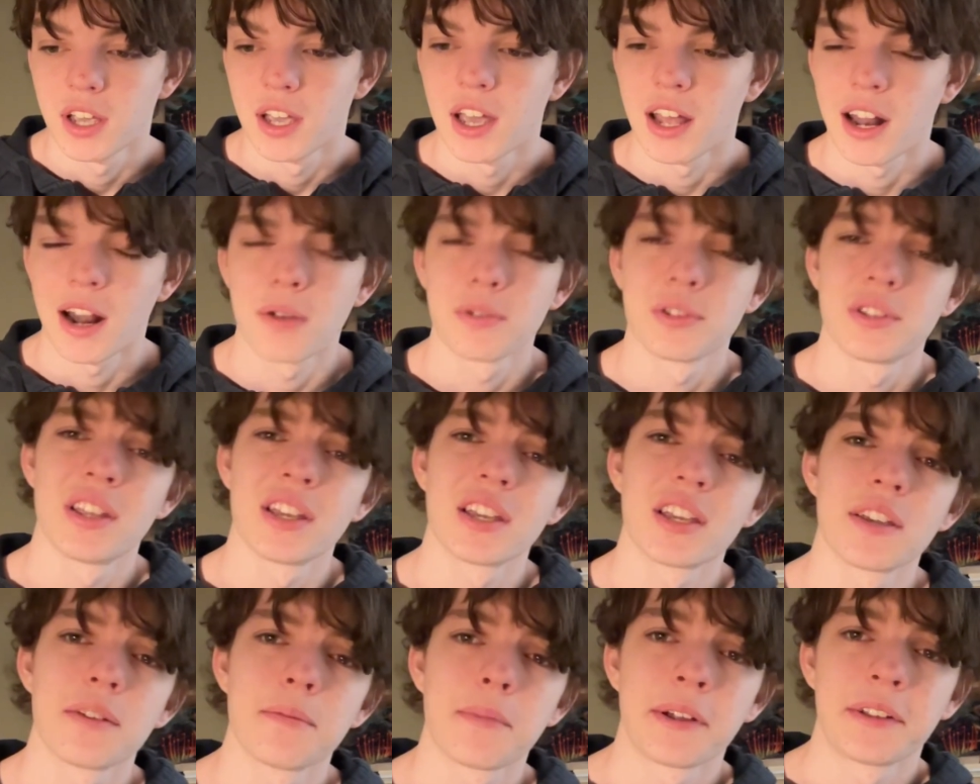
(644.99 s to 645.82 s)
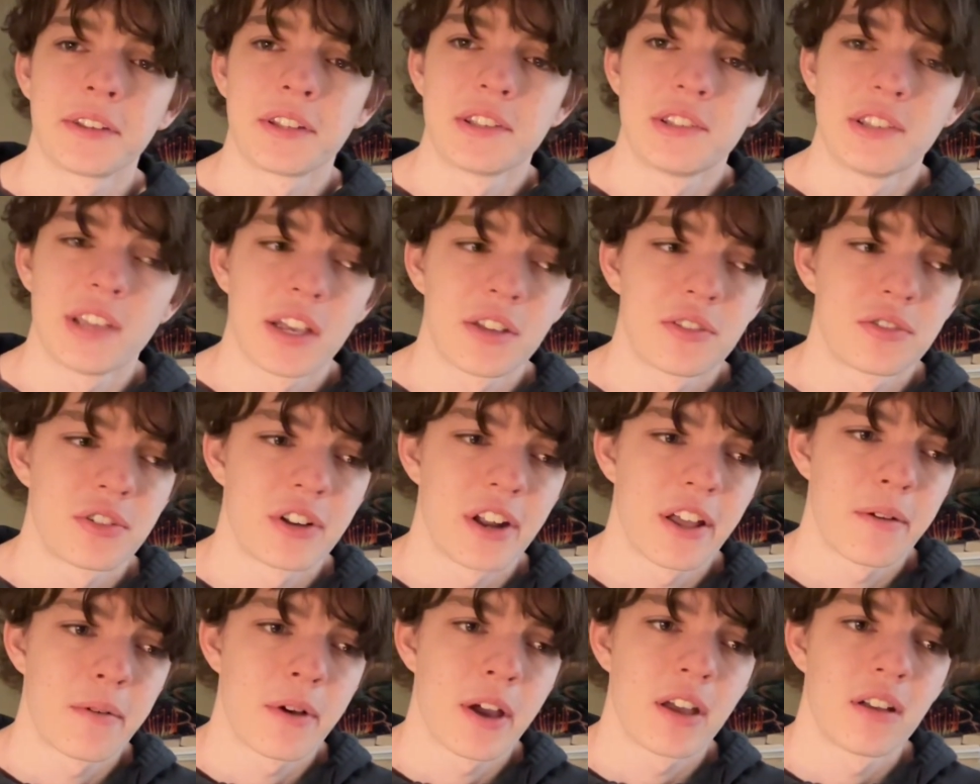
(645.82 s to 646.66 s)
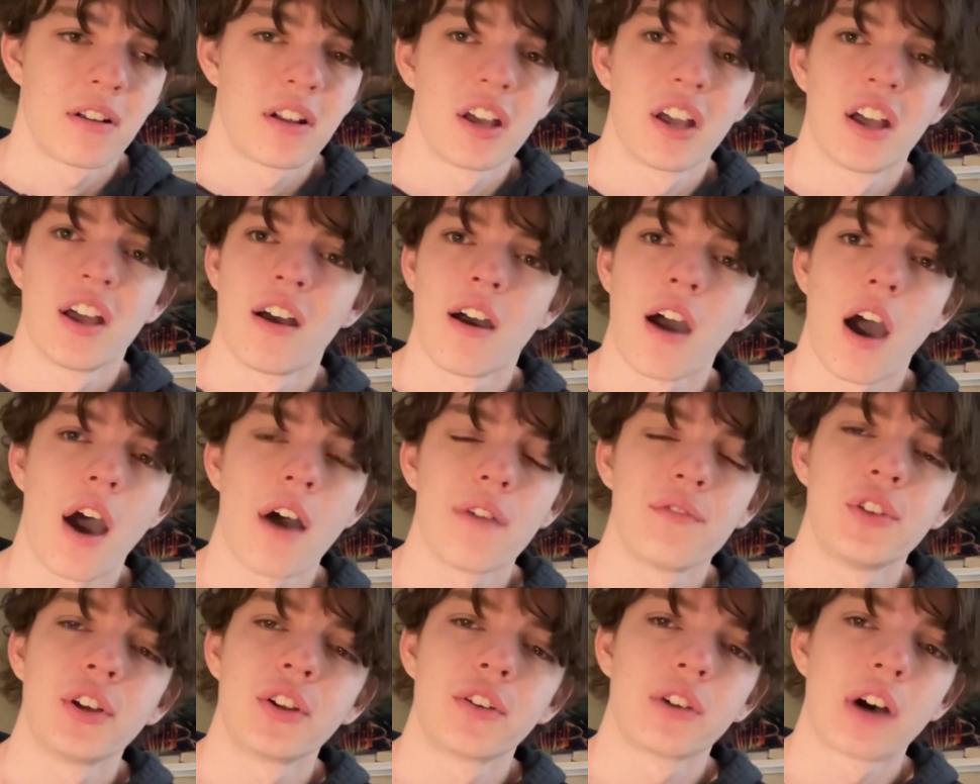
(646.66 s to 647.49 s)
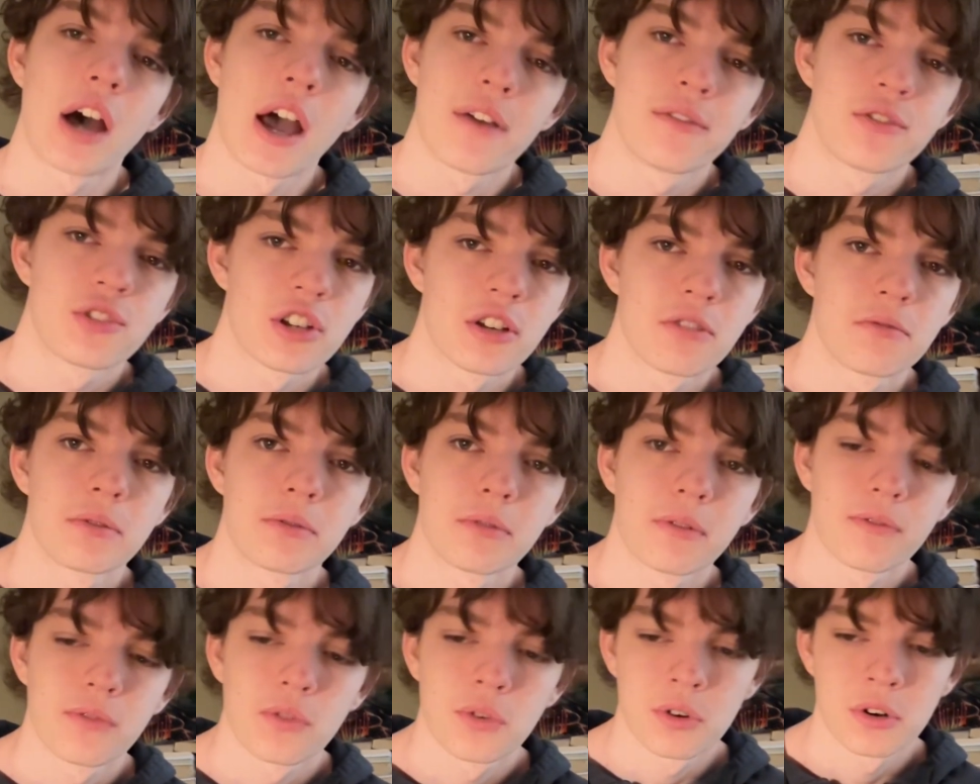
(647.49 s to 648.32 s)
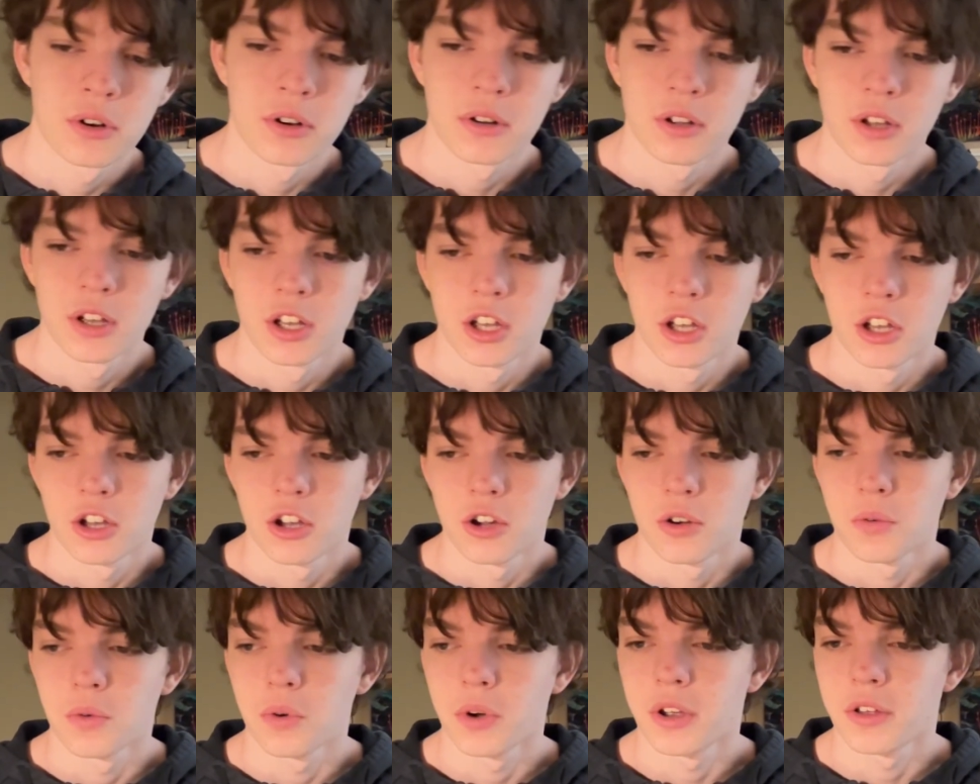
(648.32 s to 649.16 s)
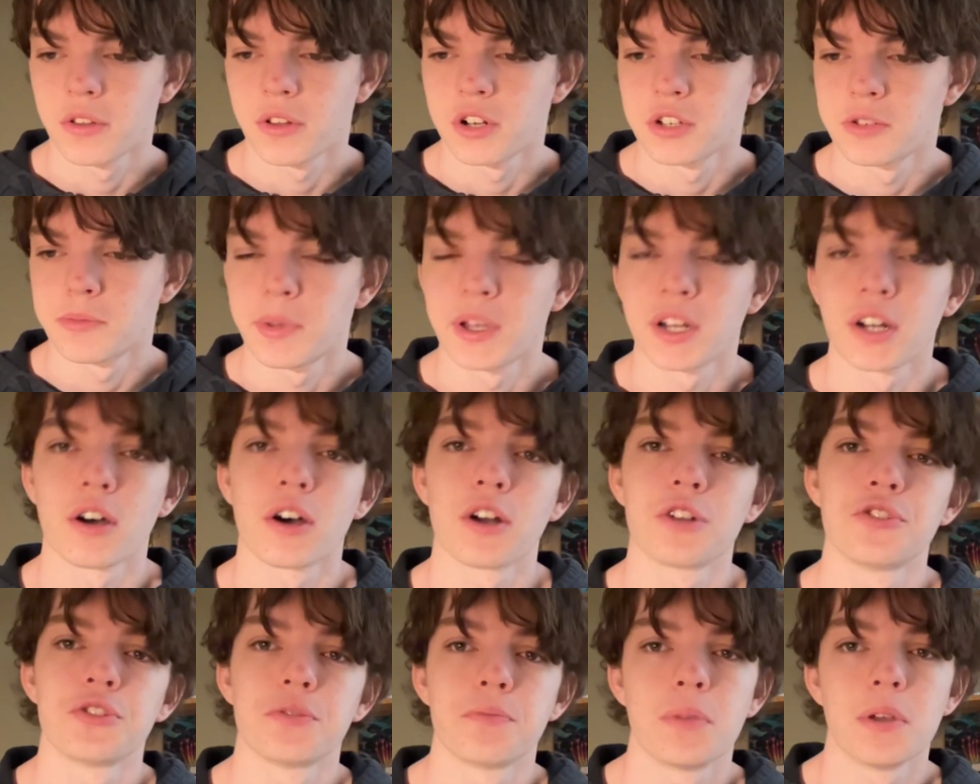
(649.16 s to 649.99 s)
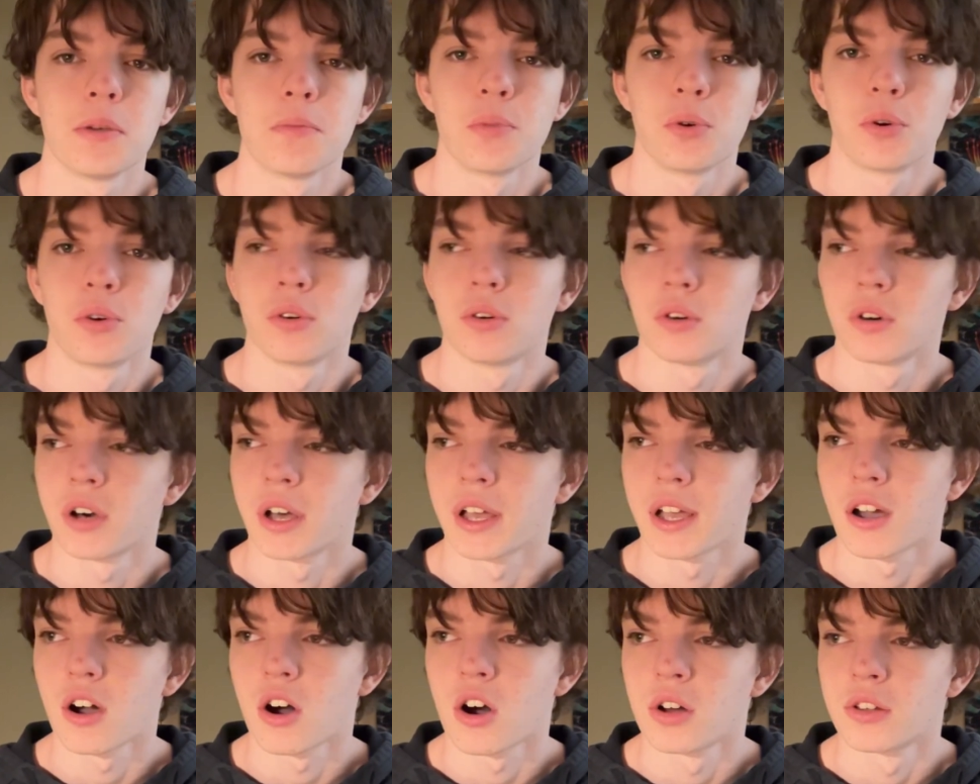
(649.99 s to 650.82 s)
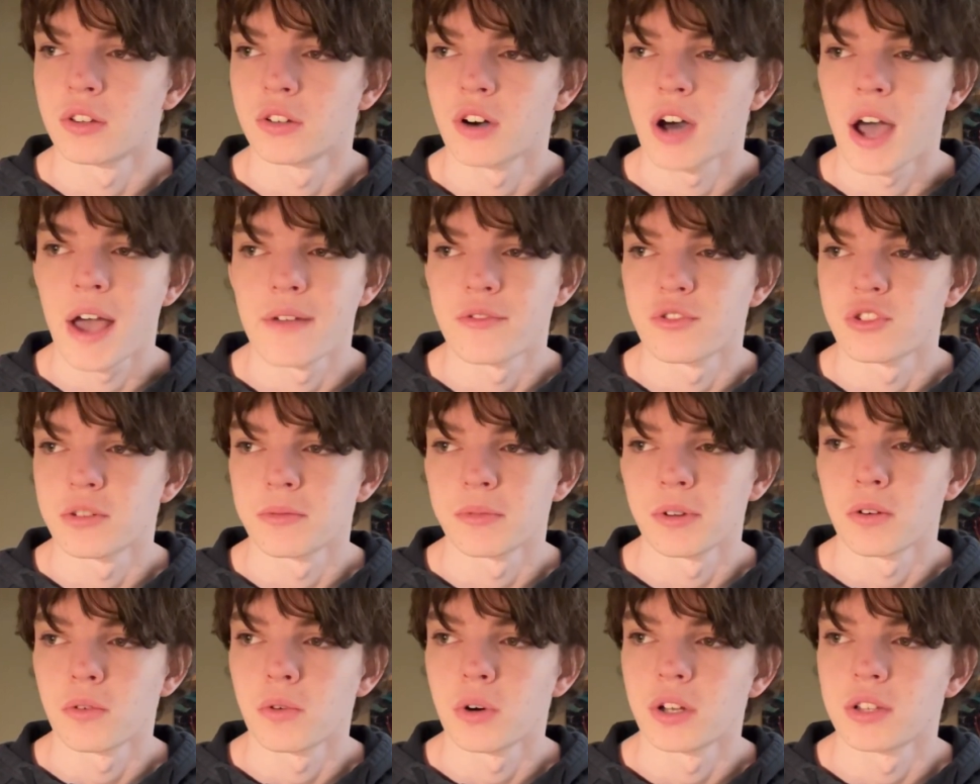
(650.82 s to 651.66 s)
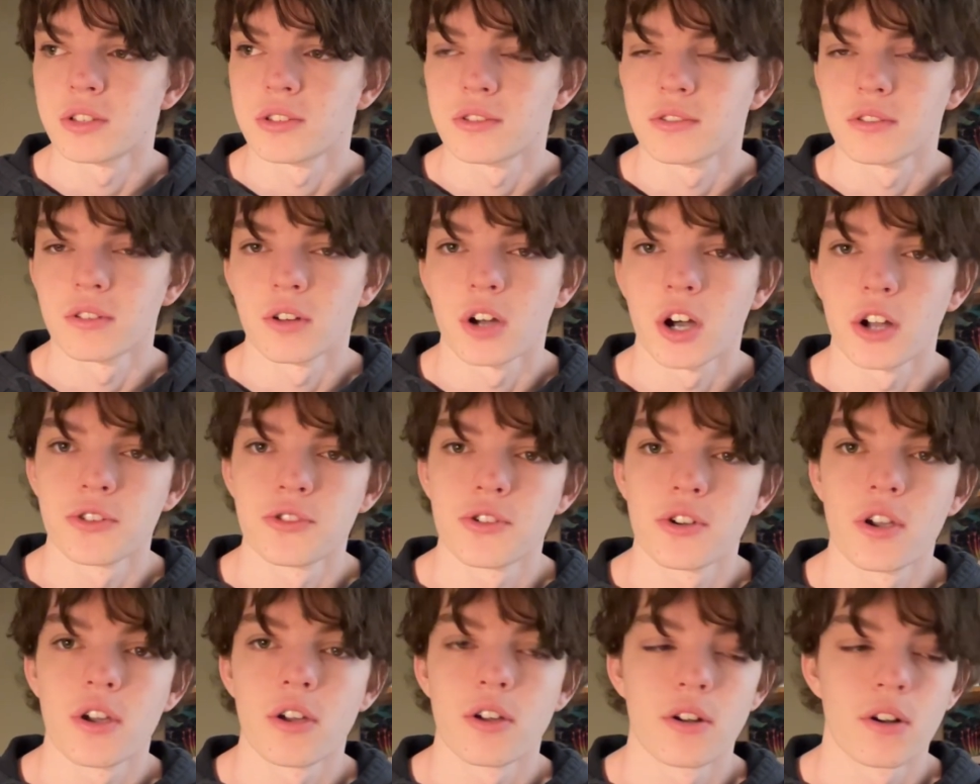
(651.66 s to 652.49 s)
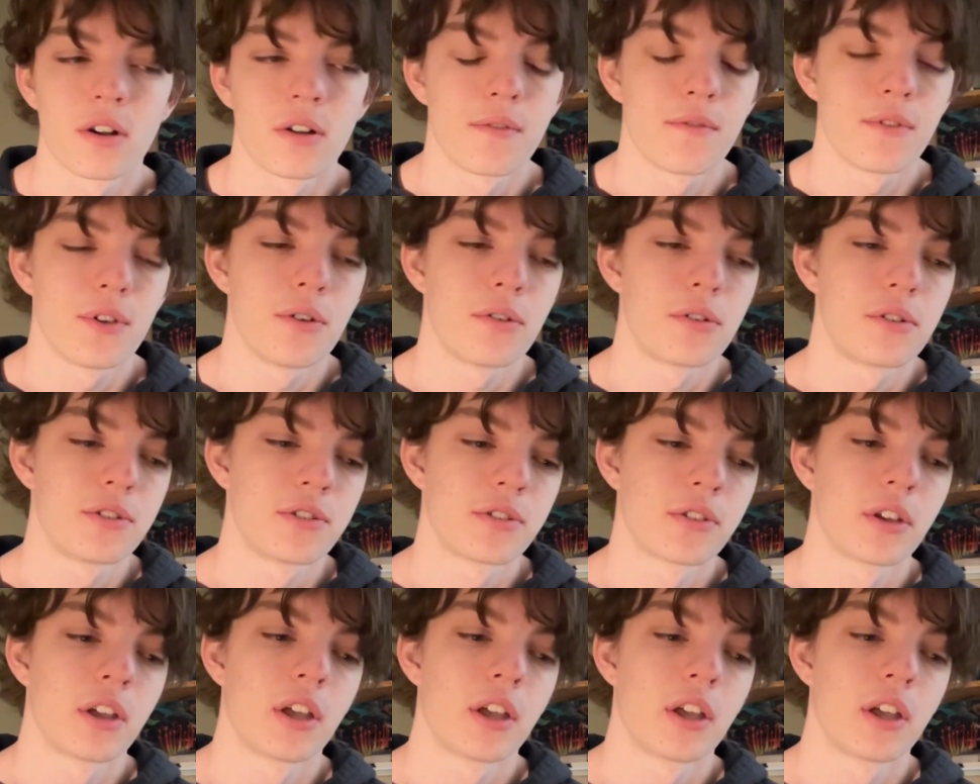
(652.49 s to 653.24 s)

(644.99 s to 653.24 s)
I was thinking about this yesterday, right? I've done live streams before where there's been 100 people like on the live stream at once, 100 concurrent viewers.